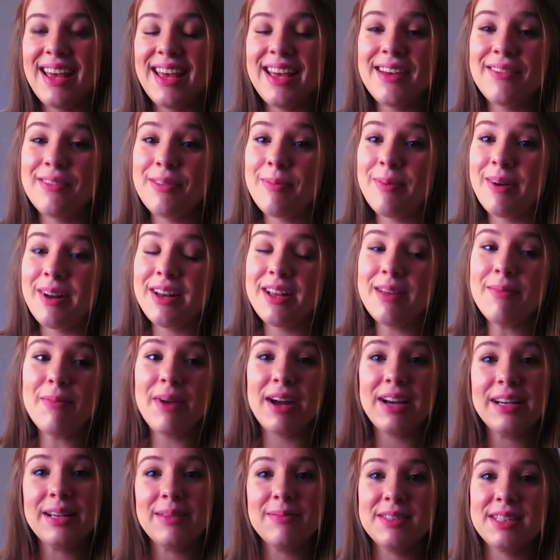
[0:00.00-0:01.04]
Hey everybody,
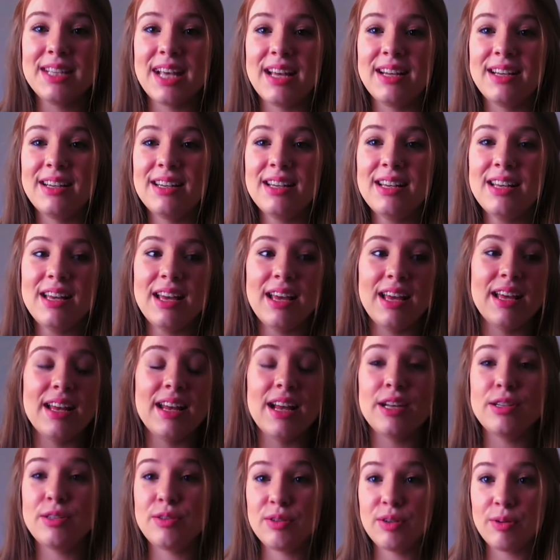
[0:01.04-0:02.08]
my name is Kennedy, and
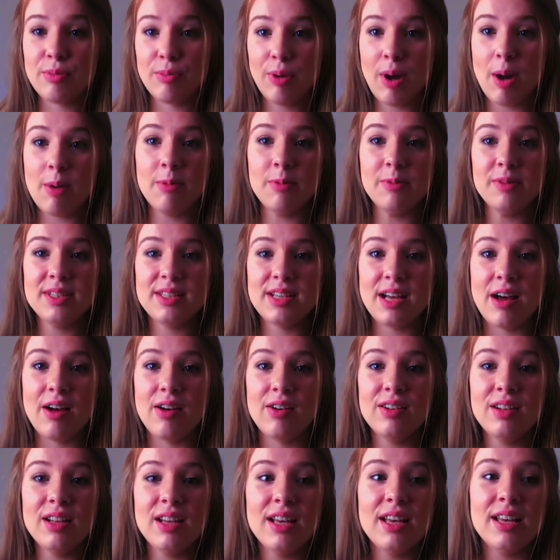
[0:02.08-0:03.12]
as you can probably
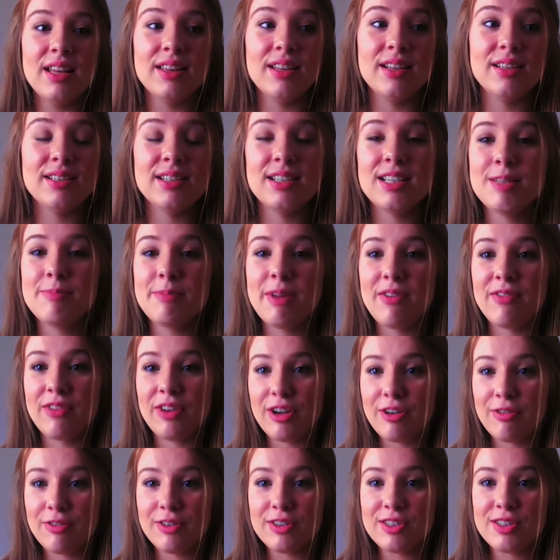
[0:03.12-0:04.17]
tell, this is my
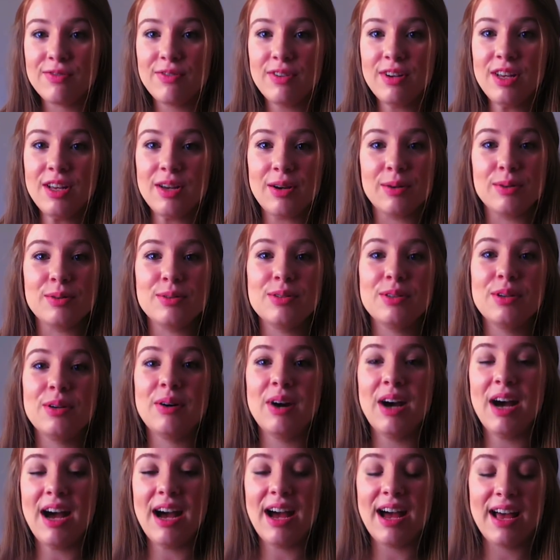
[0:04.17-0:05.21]
very first video. So
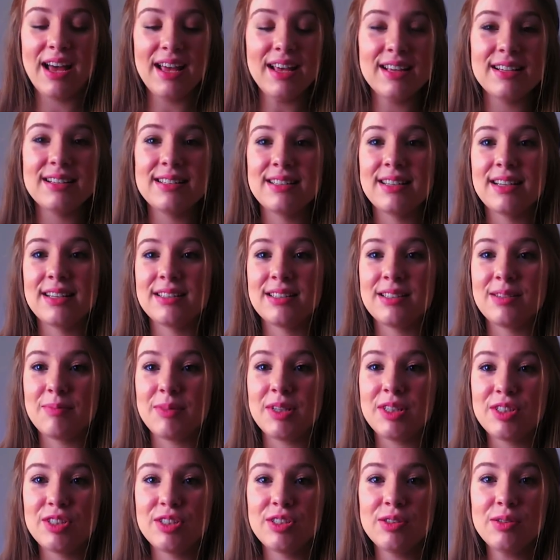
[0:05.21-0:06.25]
hi, it's nice to
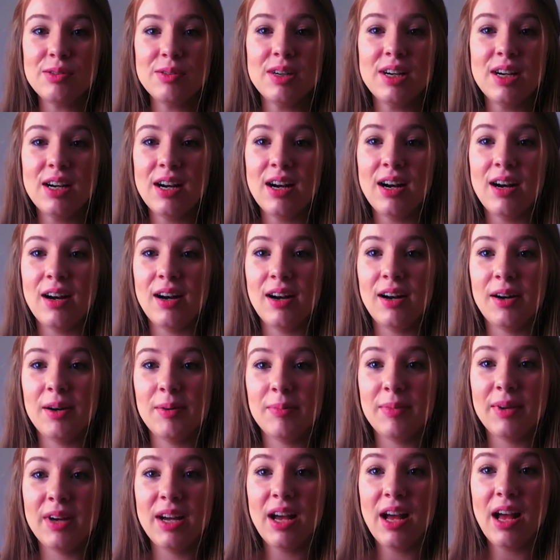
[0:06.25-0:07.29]
meet you.
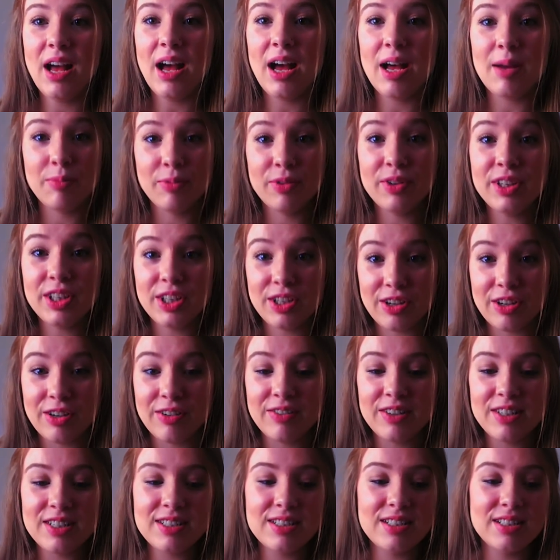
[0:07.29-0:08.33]
I'm really
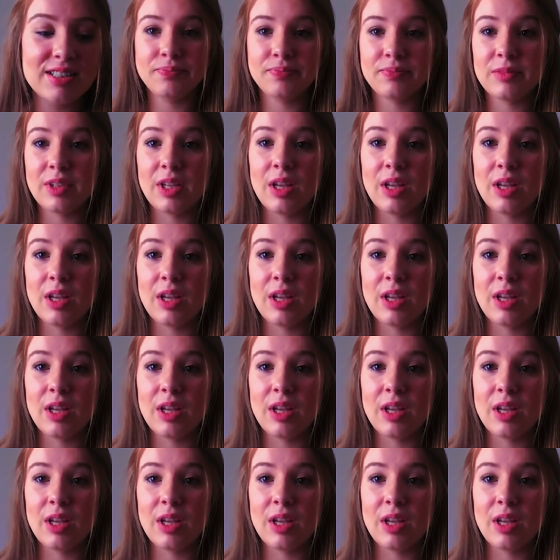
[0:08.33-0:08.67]
nervous.